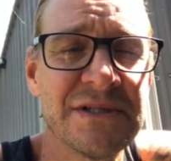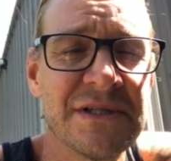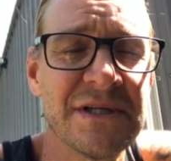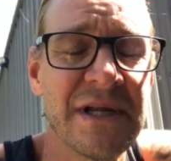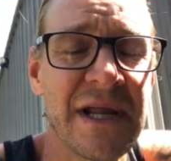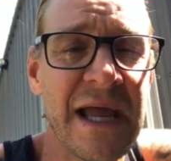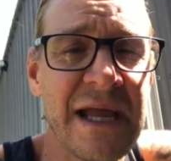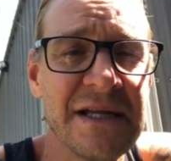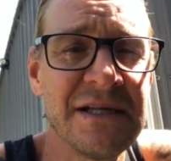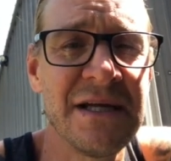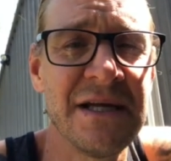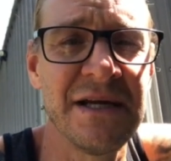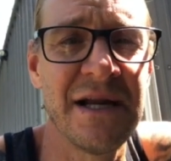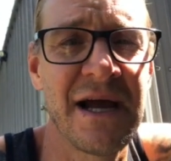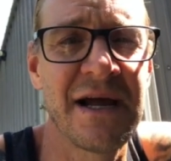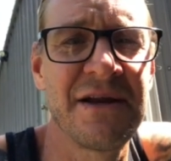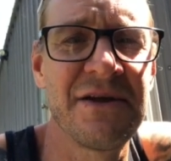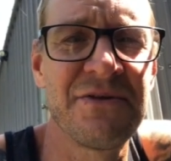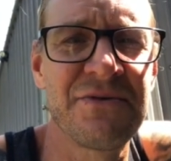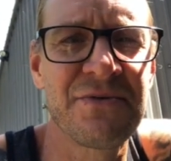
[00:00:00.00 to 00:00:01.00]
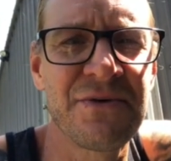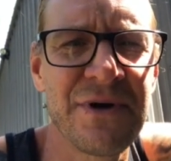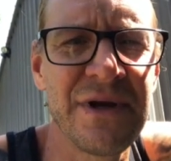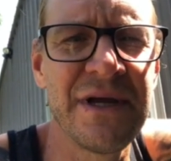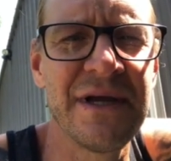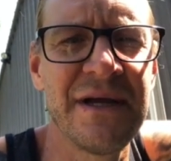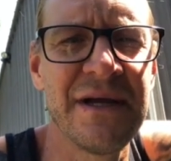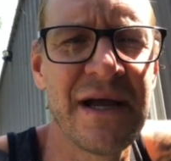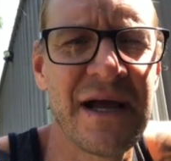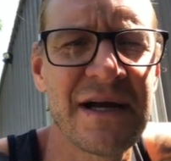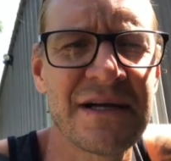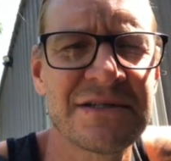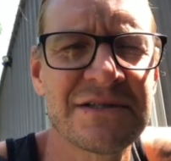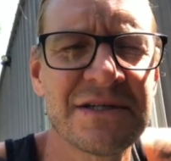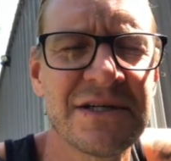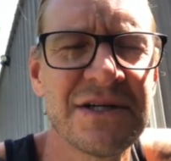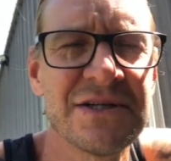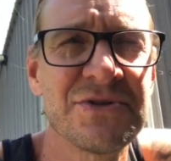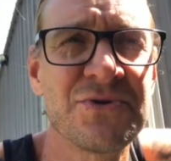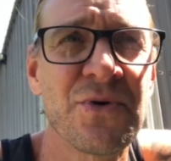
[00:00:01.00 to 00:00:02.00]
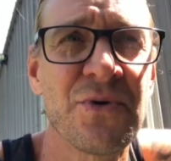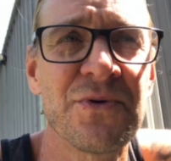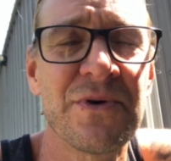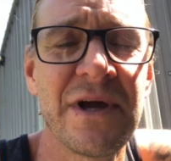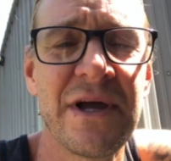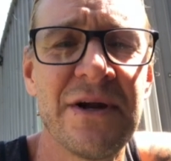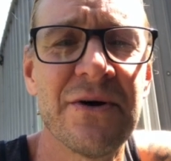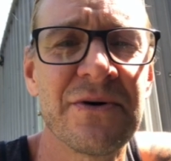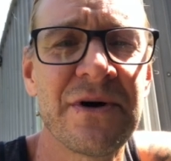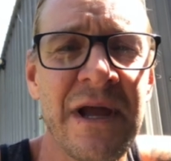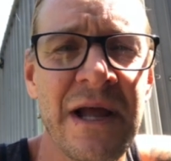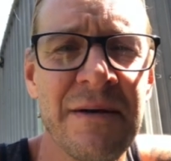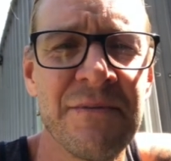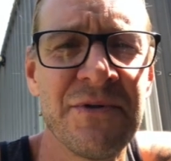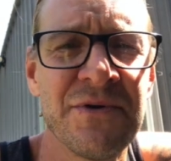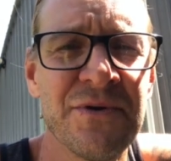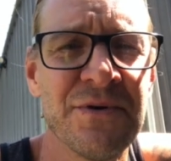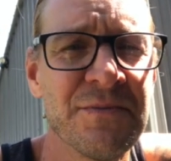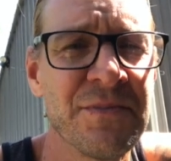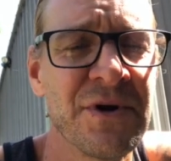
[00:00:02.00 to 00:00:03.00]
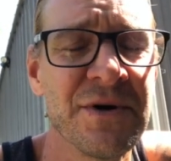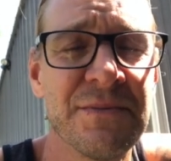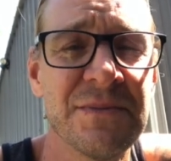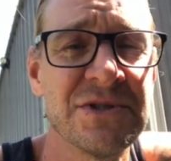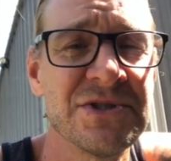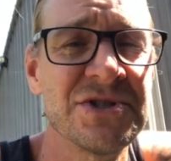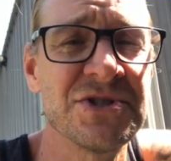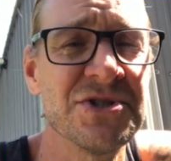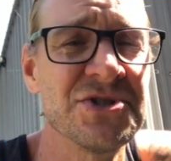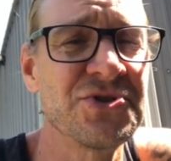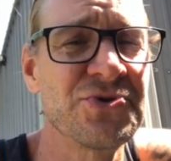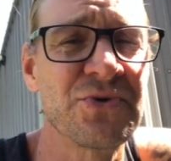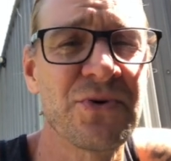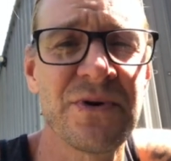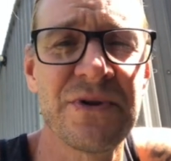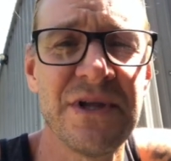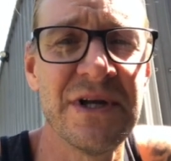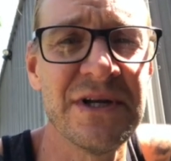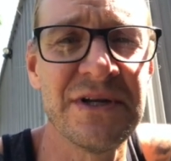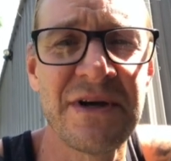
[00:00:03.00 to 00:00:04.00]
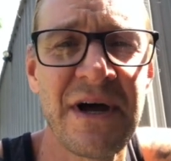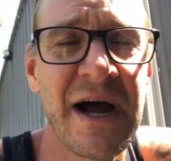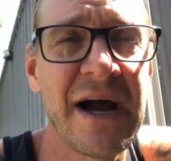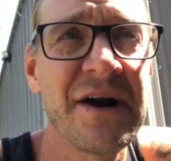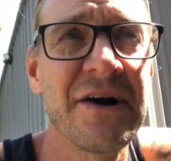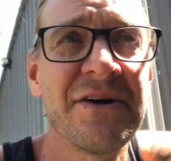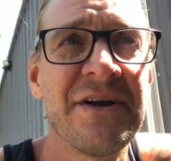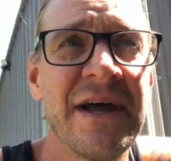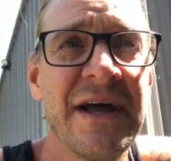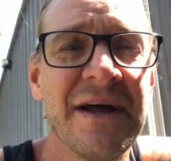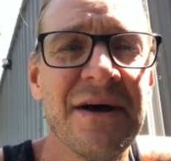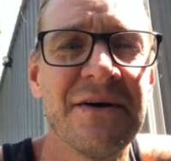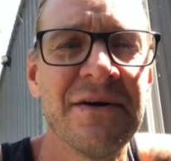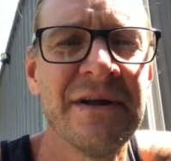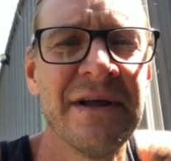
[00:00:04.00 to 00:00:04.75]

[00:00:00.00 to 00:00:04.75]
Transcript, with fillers: In 1893, actually, a tornado came through and pretty much destroyed the entire town.